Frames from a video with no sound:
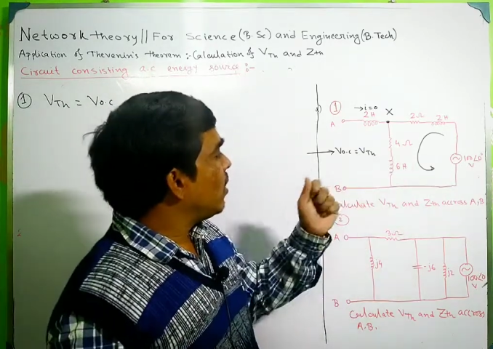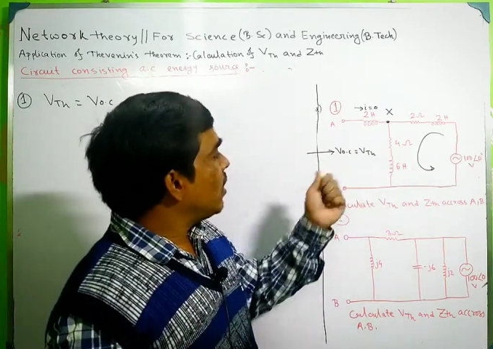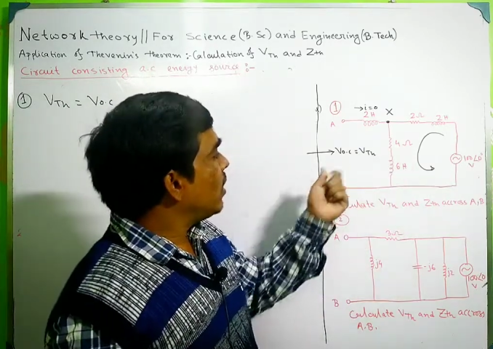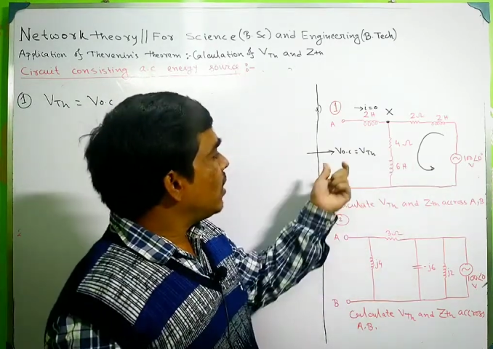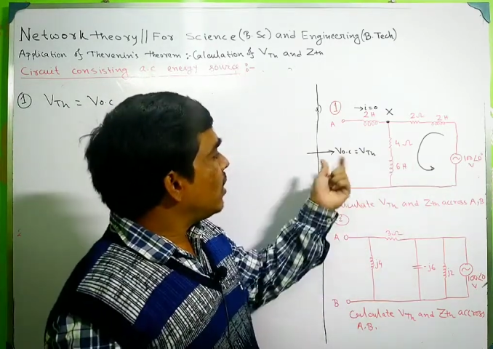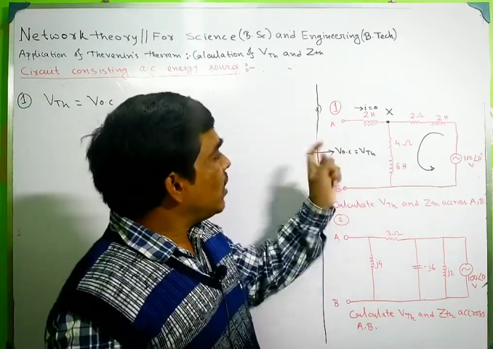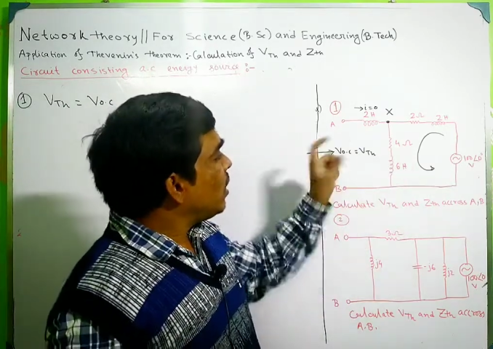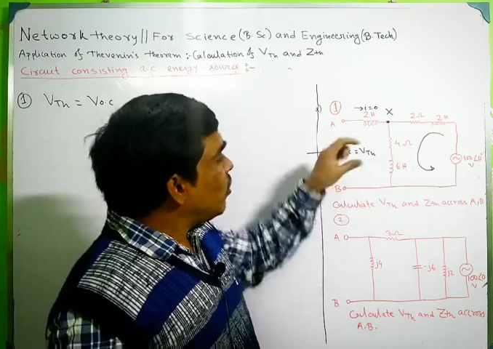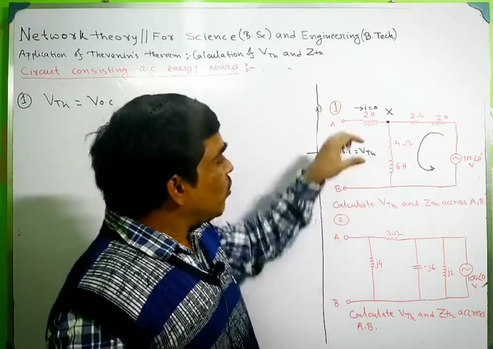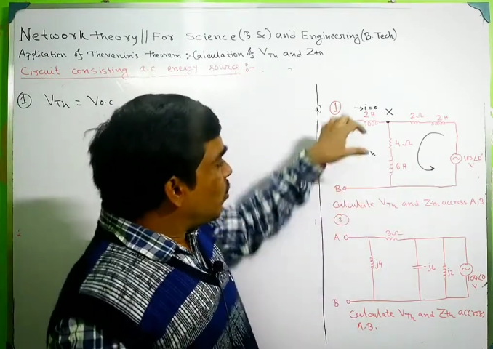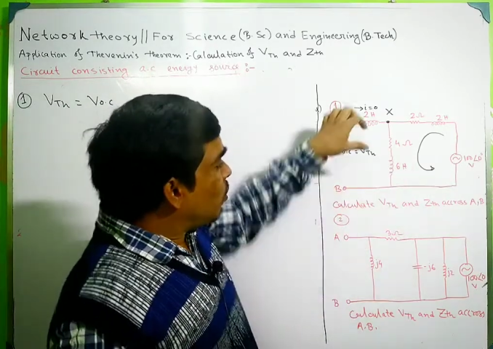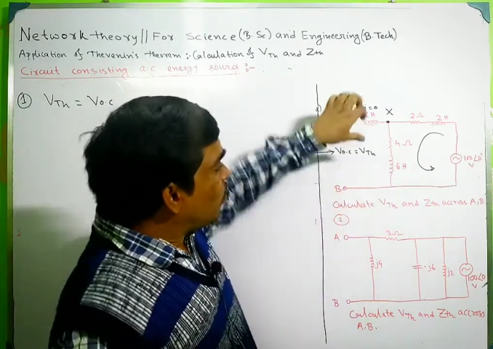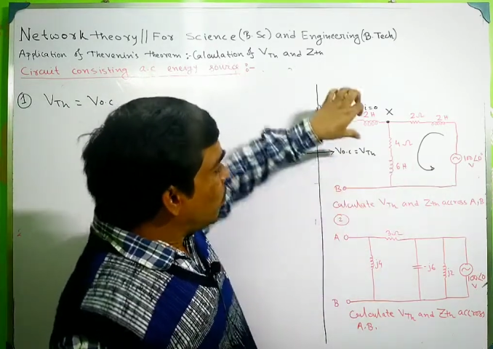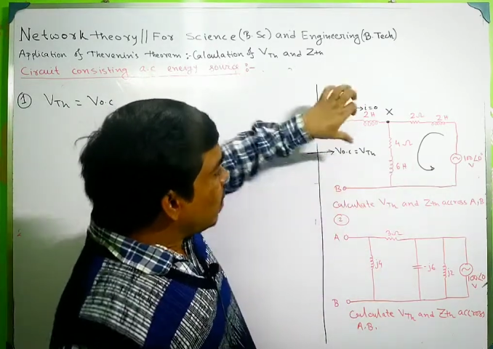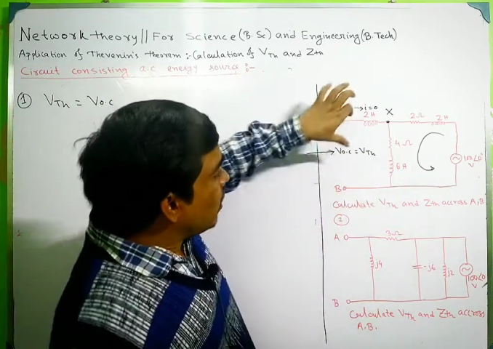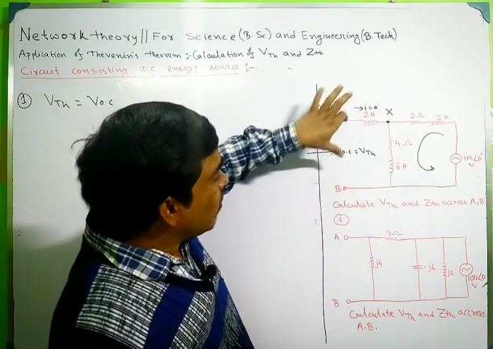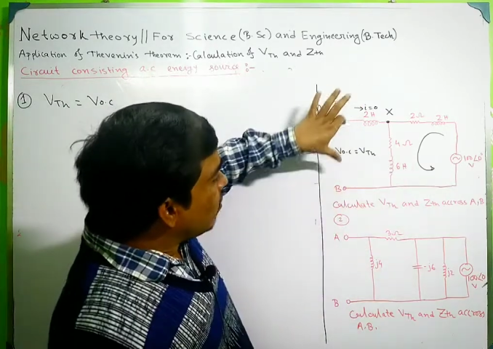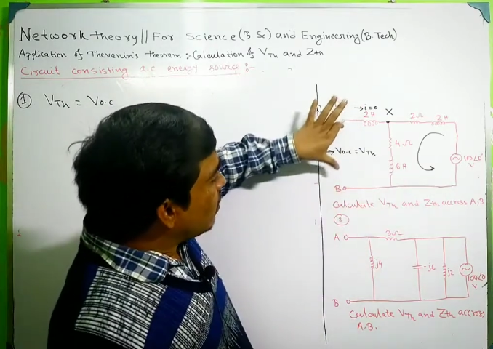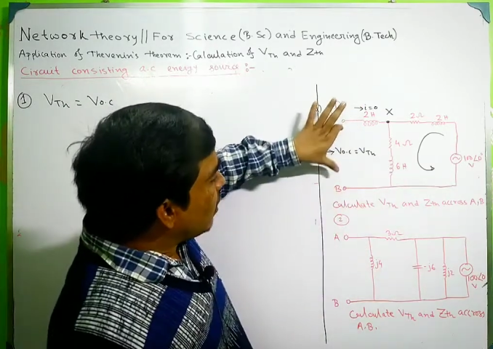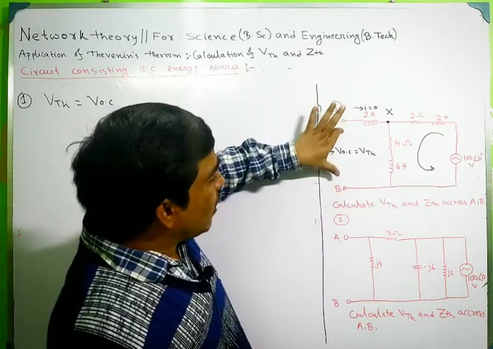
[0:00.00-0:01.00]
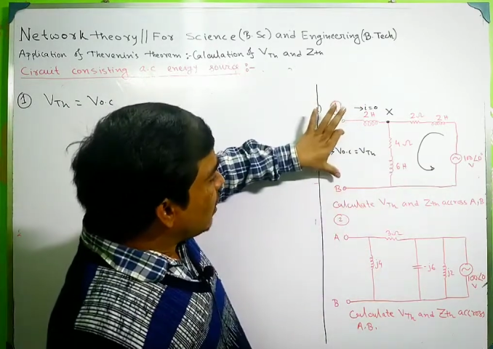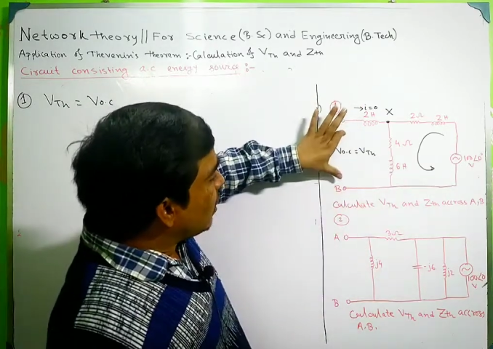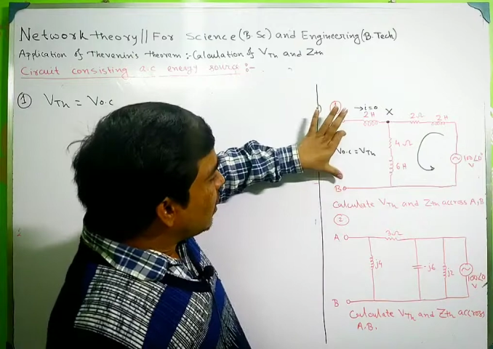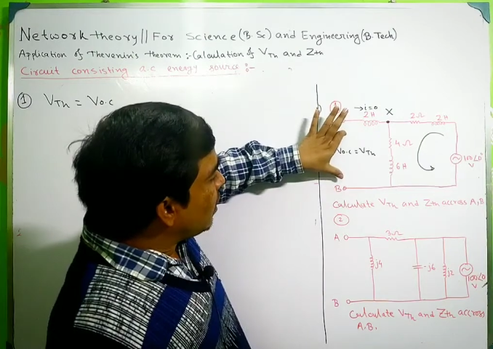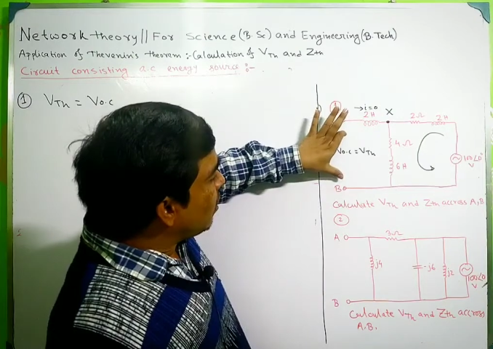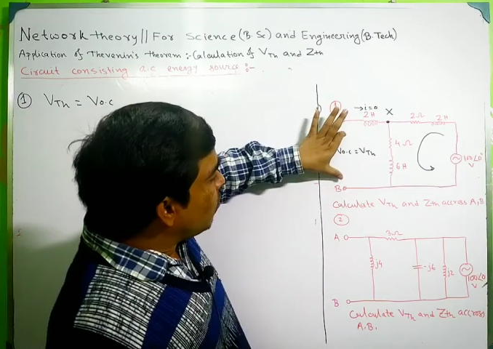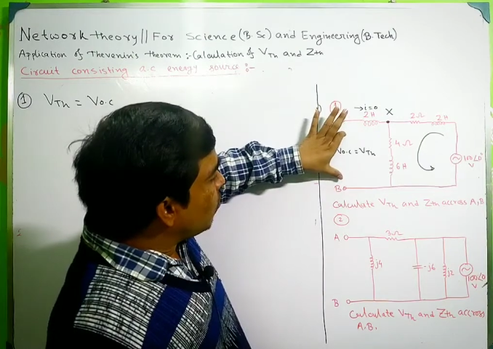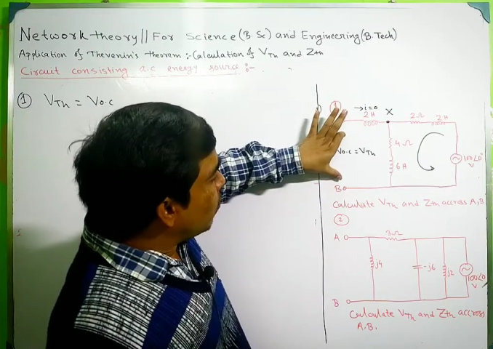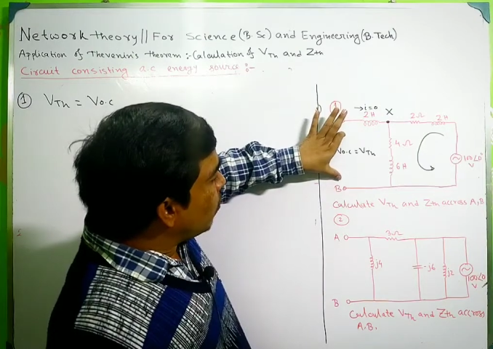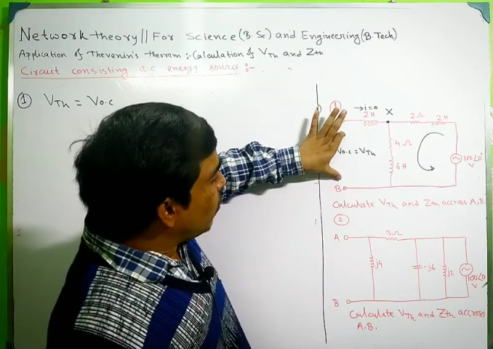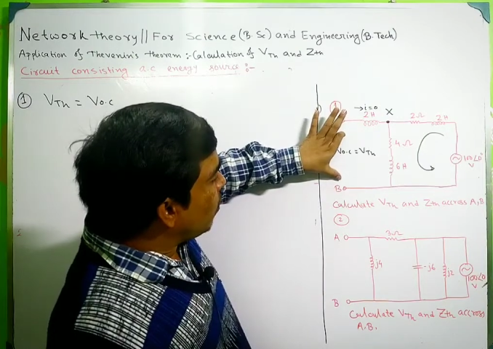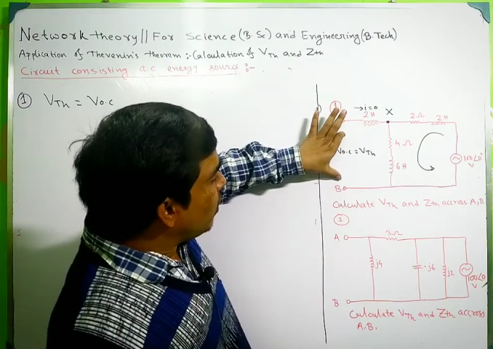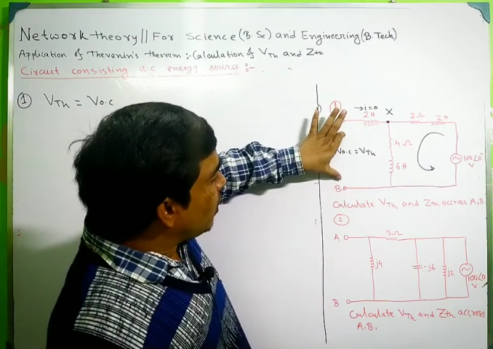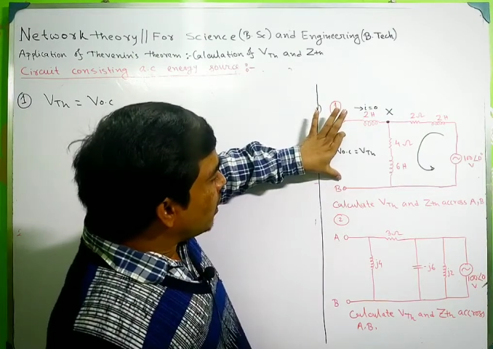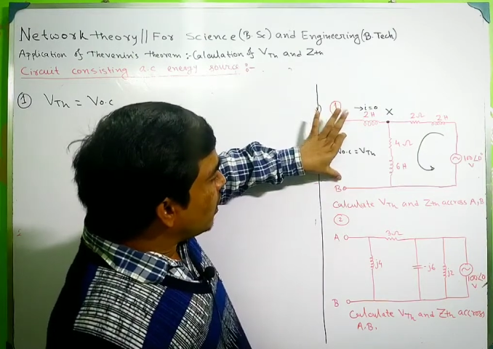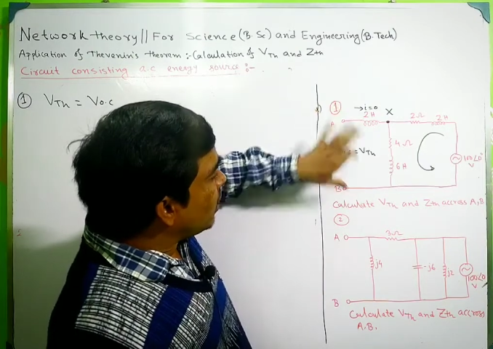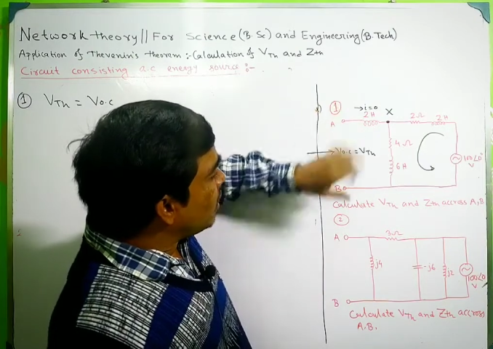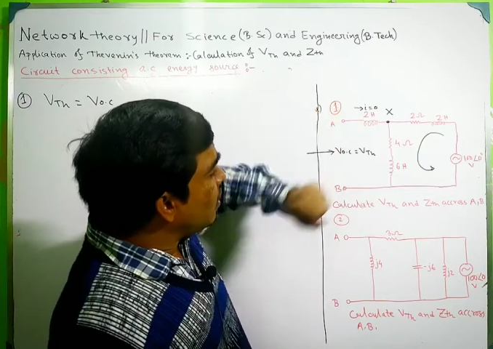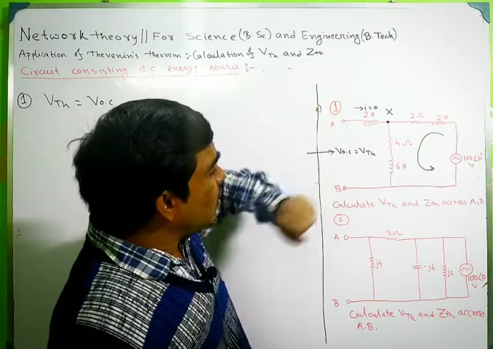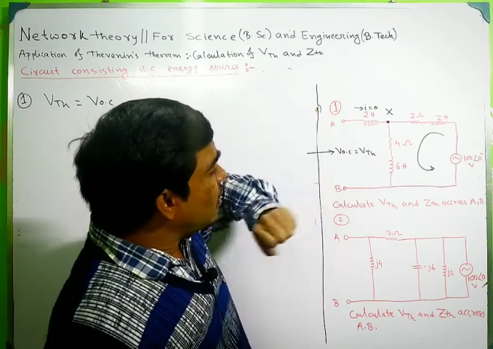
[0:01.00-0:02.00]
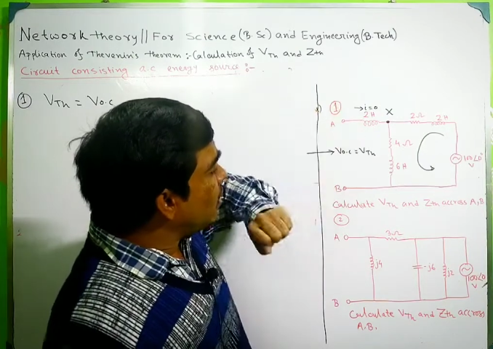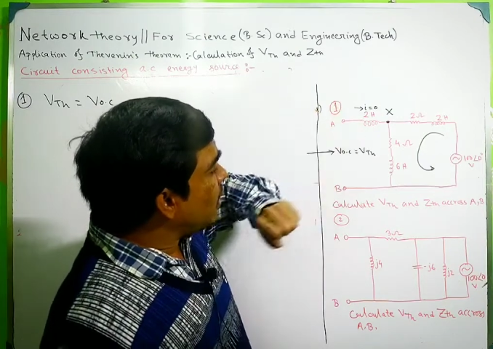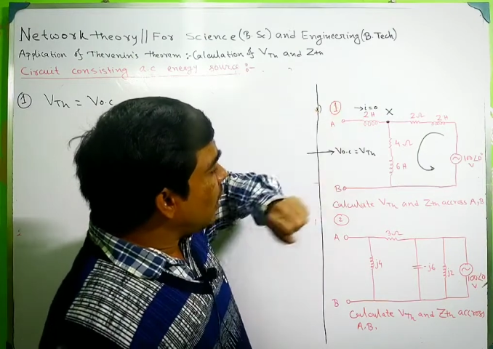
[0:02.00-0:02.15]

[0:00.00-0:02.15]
the open circuit voltage